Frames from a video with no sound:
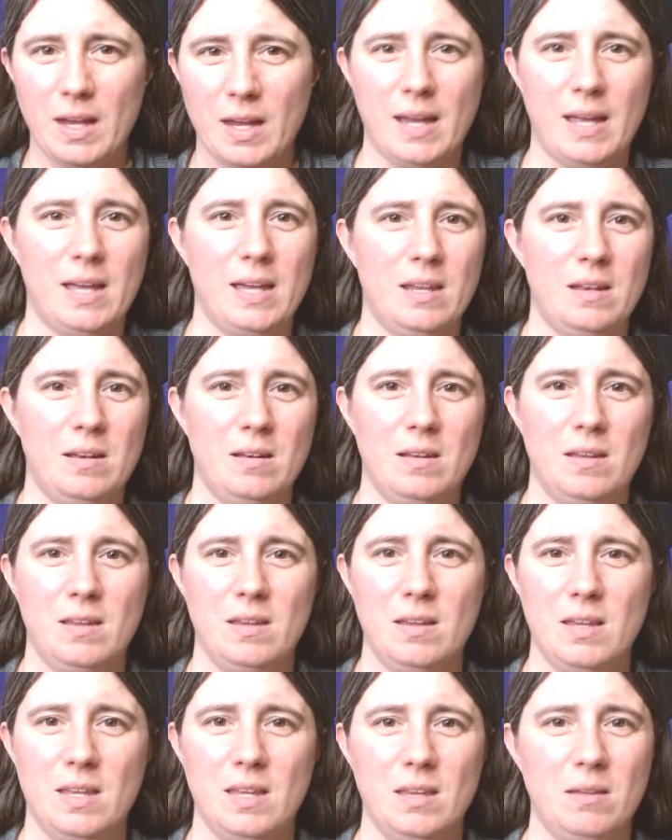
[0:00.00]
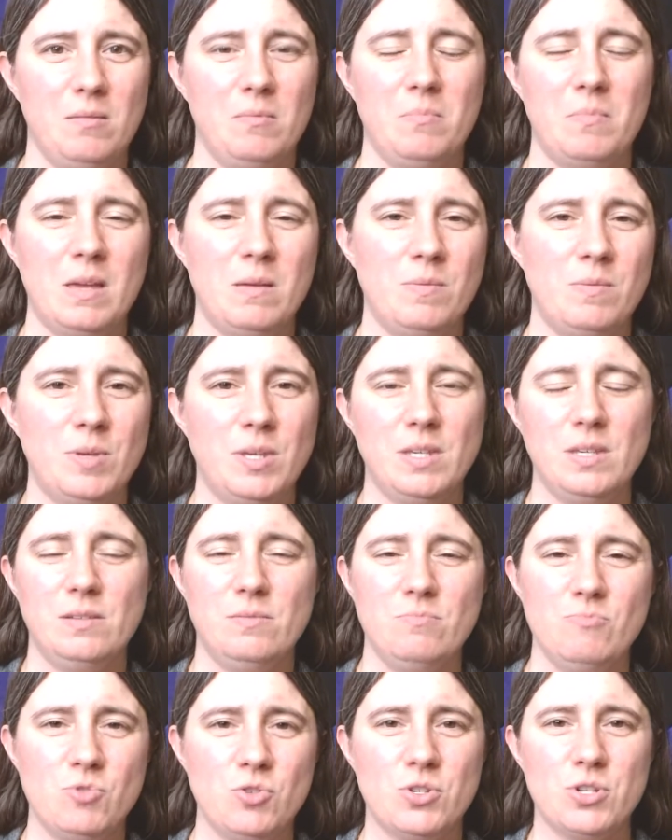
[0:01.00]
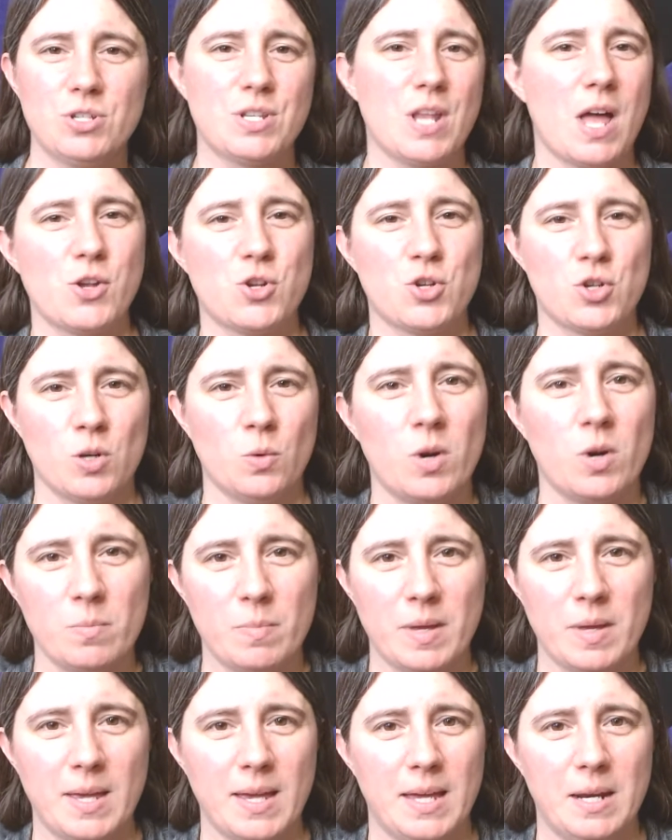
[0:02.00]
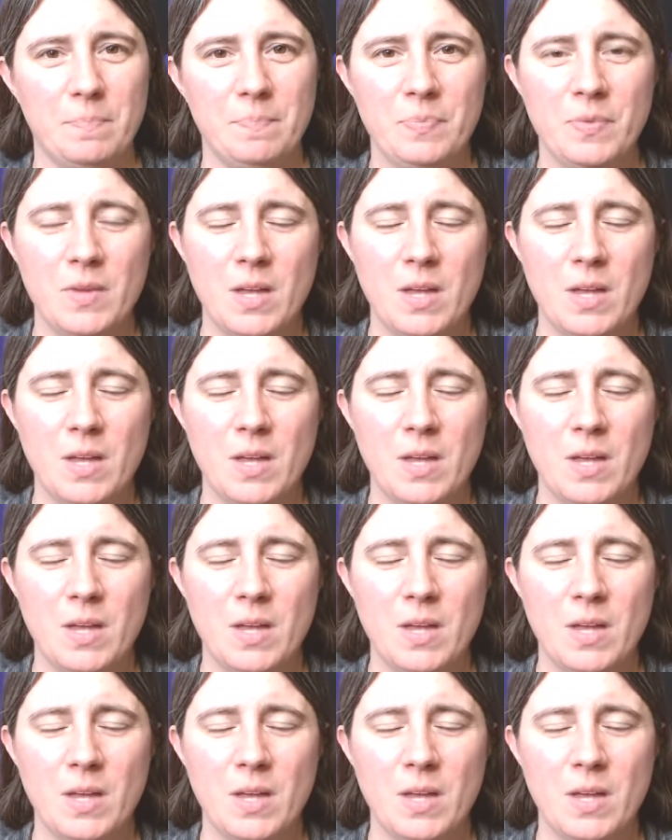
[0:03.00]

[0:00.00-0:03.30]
and maybe you're just not sure where to begin.